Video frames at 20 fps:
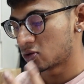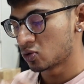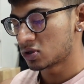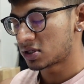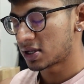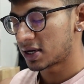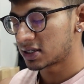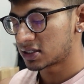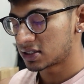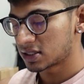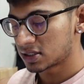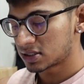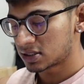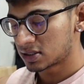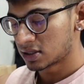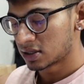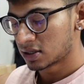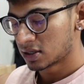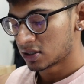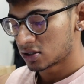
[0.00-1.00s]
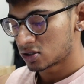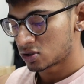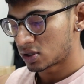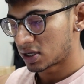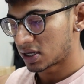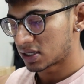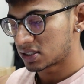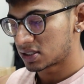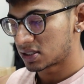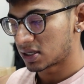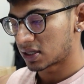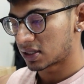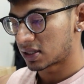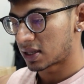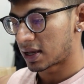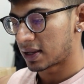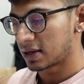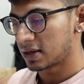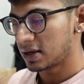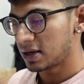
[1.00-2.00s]
2 slices. So let's stick
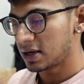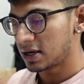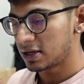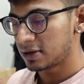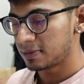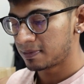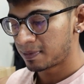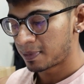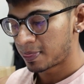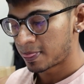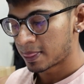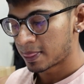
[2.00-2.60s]
that in.